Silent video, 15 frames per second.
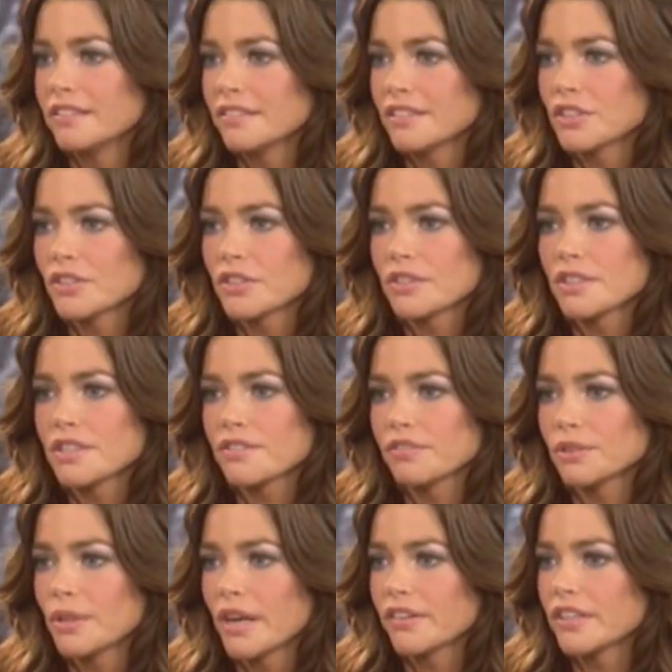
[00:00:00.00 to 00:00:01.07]
and the girls
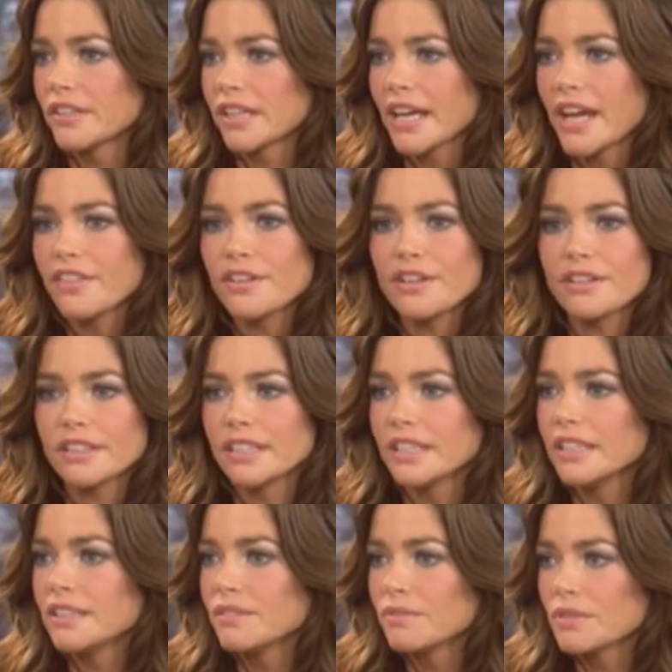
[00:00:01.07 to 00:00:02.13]
flew out here together.
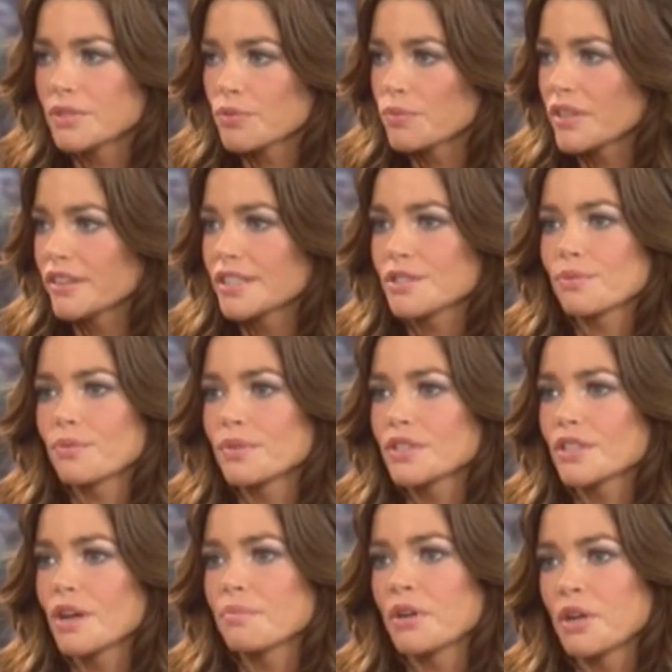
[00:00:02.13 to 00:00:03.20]
He was with us when we
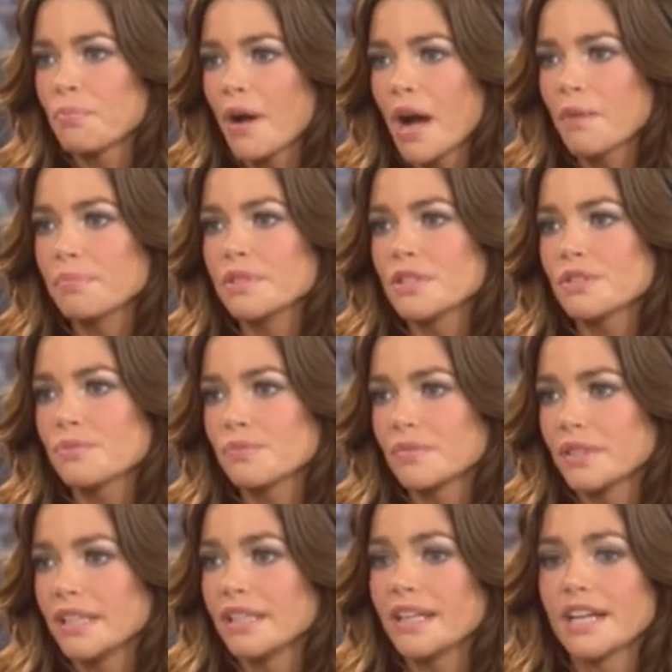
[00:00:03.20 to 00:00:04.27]
saw Mary Poppins.
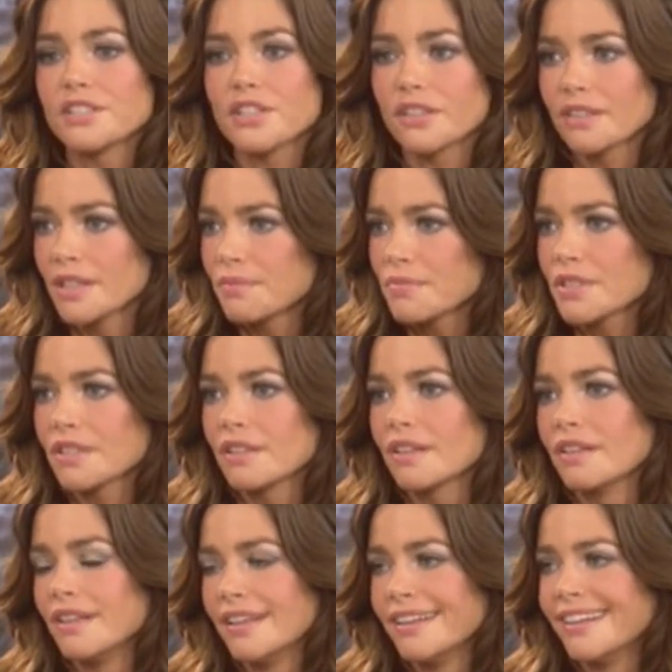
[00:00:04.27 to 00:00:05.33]
He and I took them
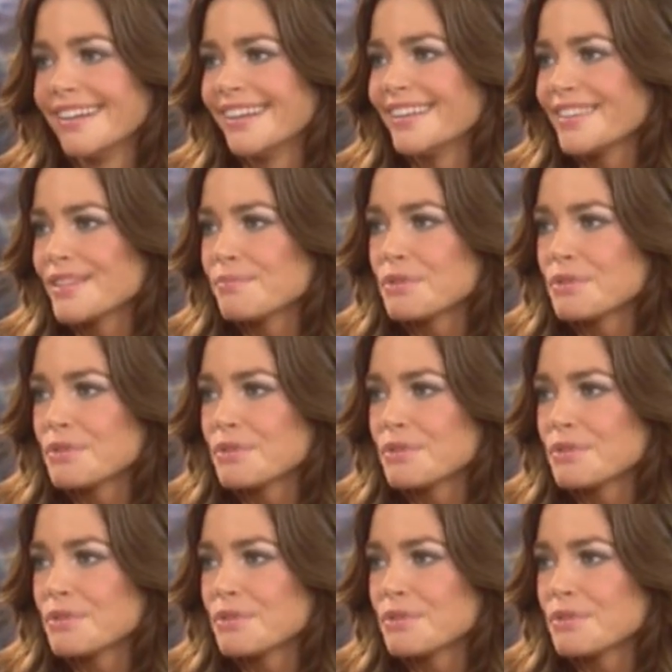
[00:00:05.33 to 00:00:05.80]
to the